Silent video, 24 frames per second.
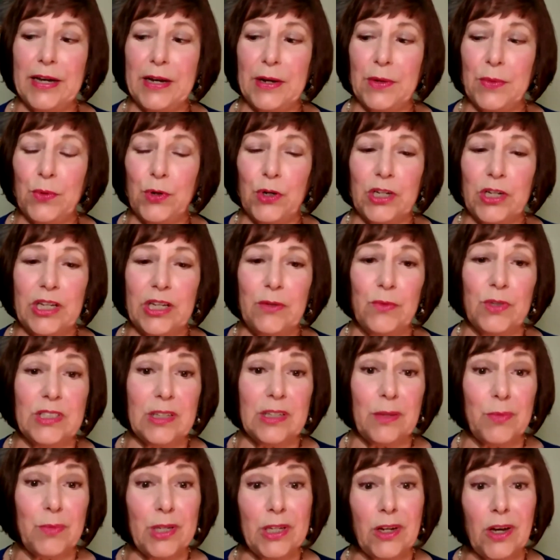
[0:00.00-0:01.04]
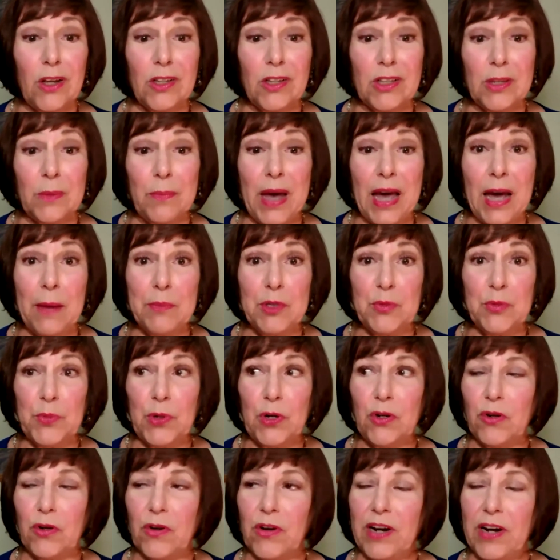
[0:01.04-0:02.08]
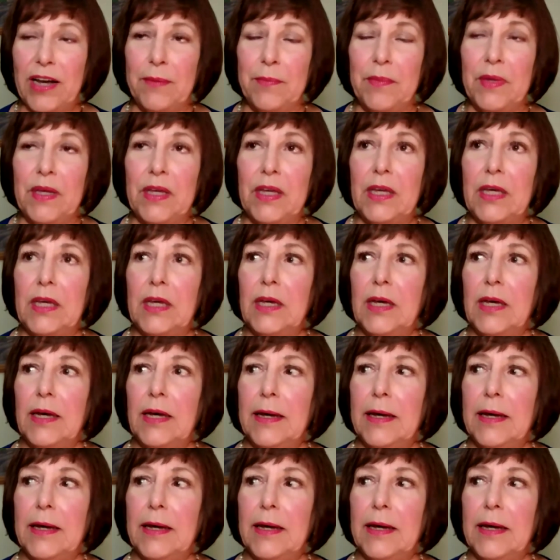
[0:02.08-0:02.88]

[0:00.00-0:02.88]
working with something called the MAPS program,